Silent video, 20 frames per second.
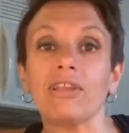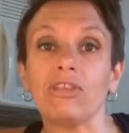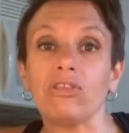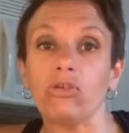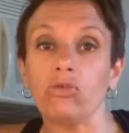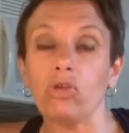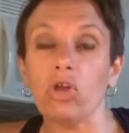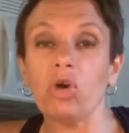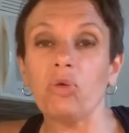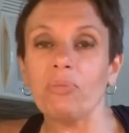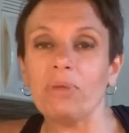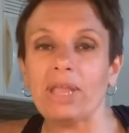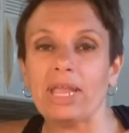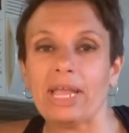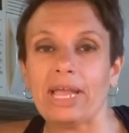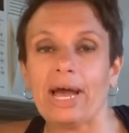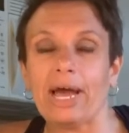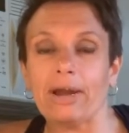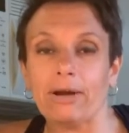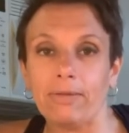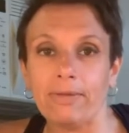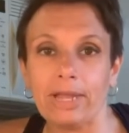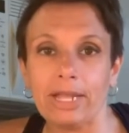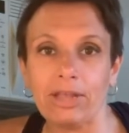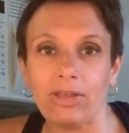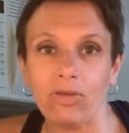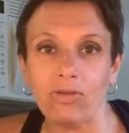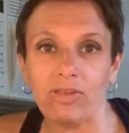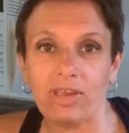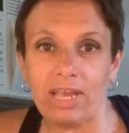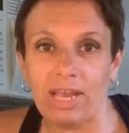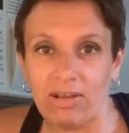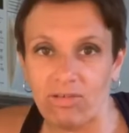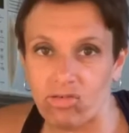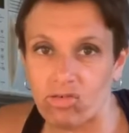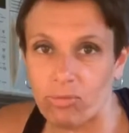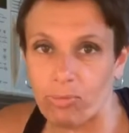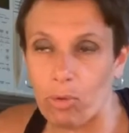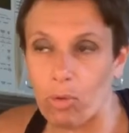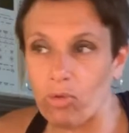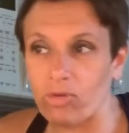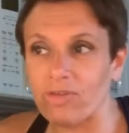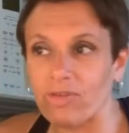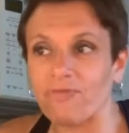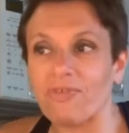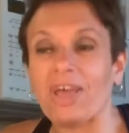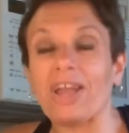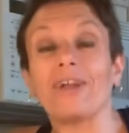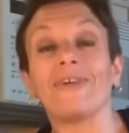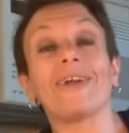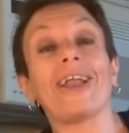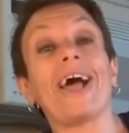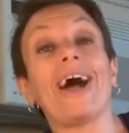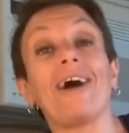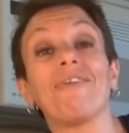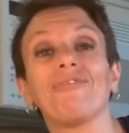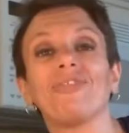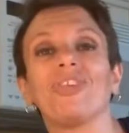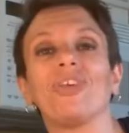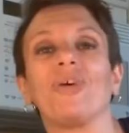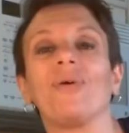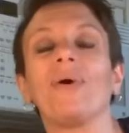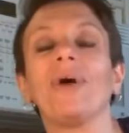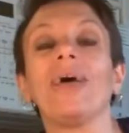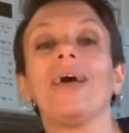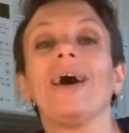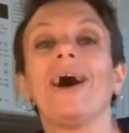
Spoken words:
And you know me, I don't like using extra bowls if I don't have to.